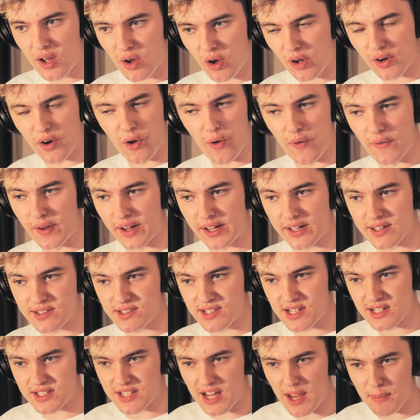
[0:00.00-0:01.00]
Oh no, a
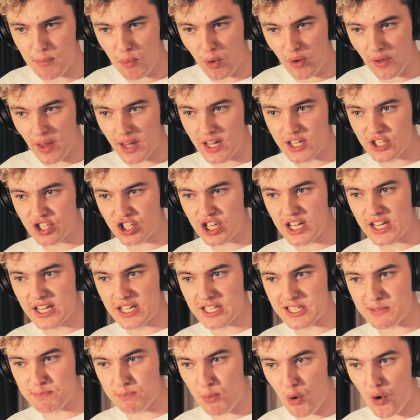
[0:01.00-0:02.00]
cassette tape. Well, she
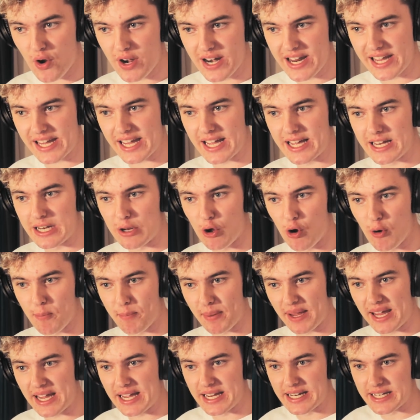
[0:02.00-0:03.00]
is burning in her
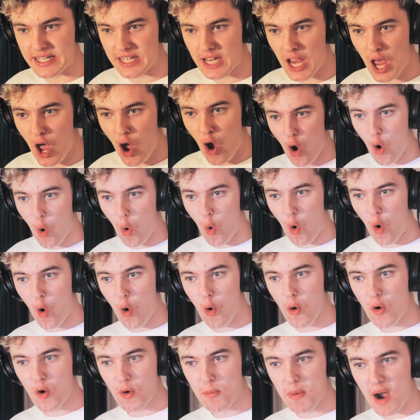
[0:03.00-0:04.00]
bed.
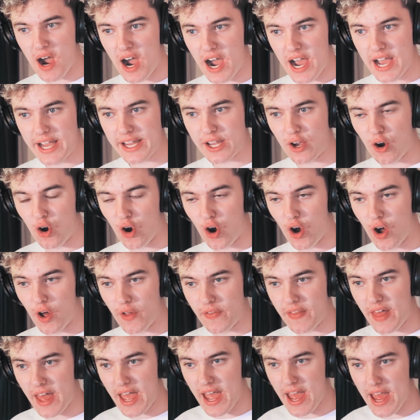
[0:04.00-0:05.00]
Oh my
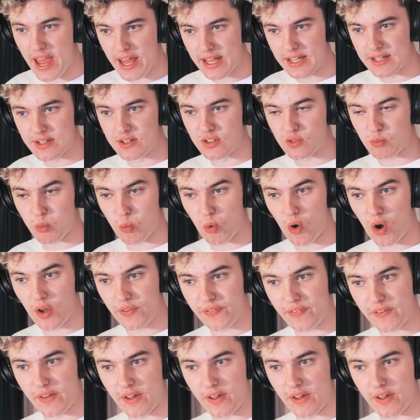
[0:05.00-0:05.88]
god, that is what